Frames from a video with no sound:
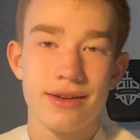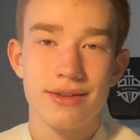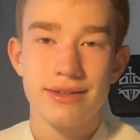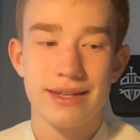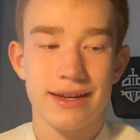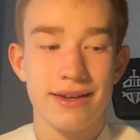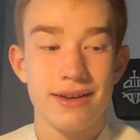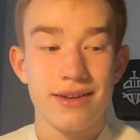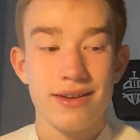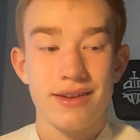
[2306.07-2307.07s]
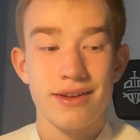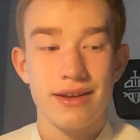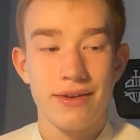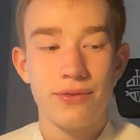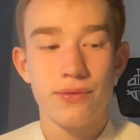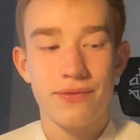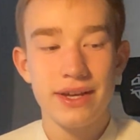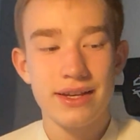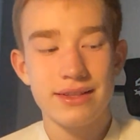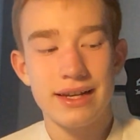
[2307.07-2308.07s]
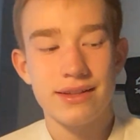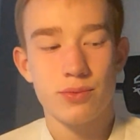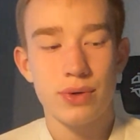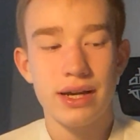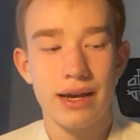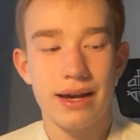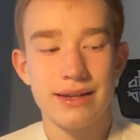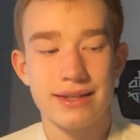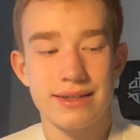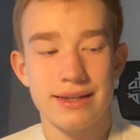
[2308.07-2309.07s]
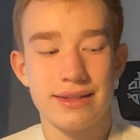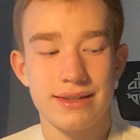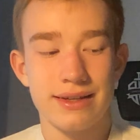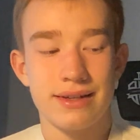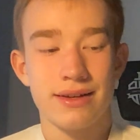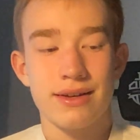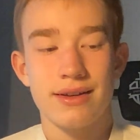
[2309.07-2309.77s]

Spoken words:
It's like, if you think in that way, as I said, it's like